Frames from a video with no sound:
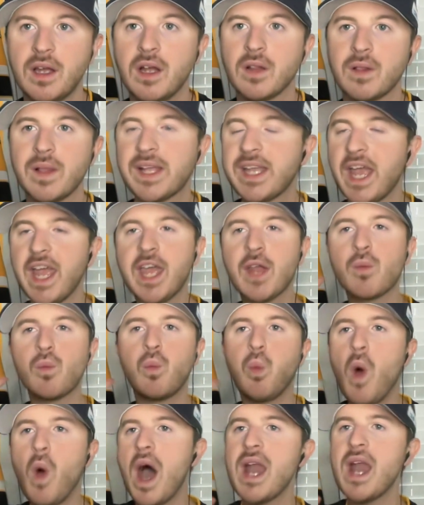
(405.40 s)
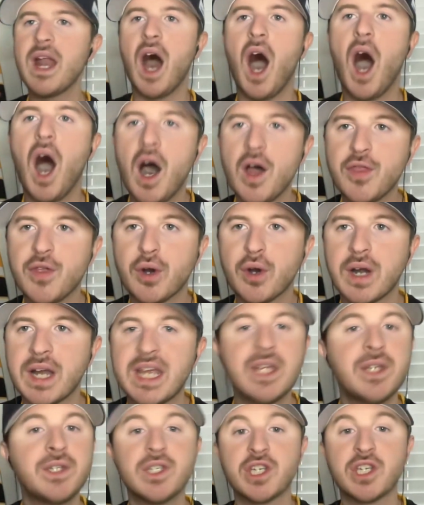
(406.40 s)
Like, in what other
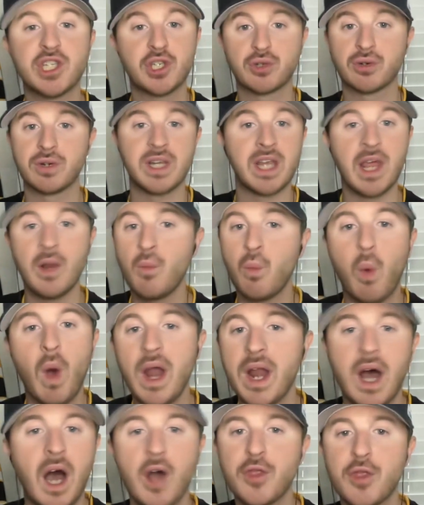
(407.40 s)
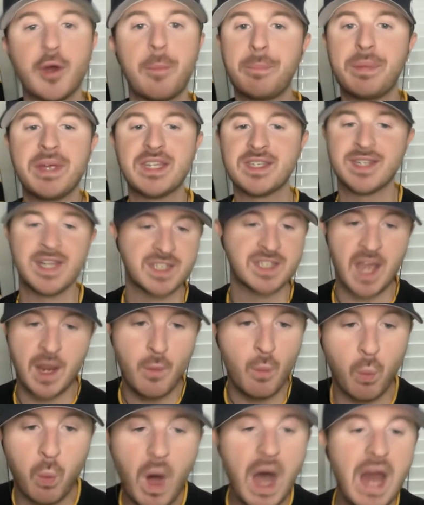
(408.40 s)
industry, in what other business,
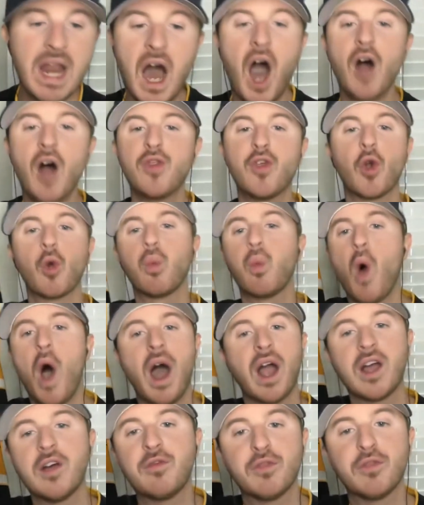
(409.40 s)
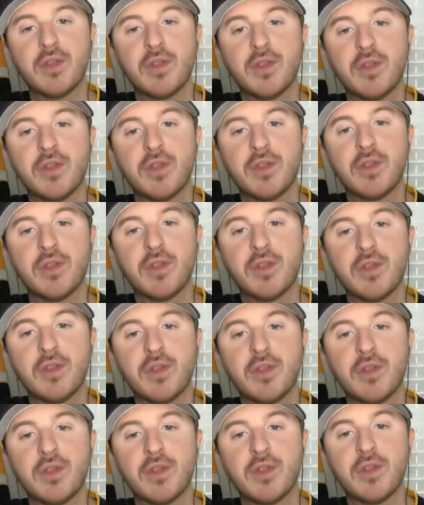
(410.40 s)
in what other walk of life
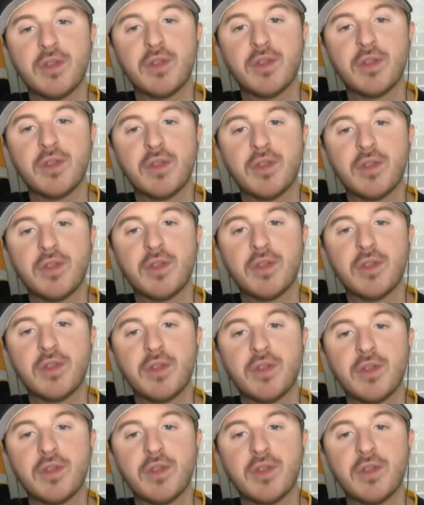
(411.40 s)
does that happen?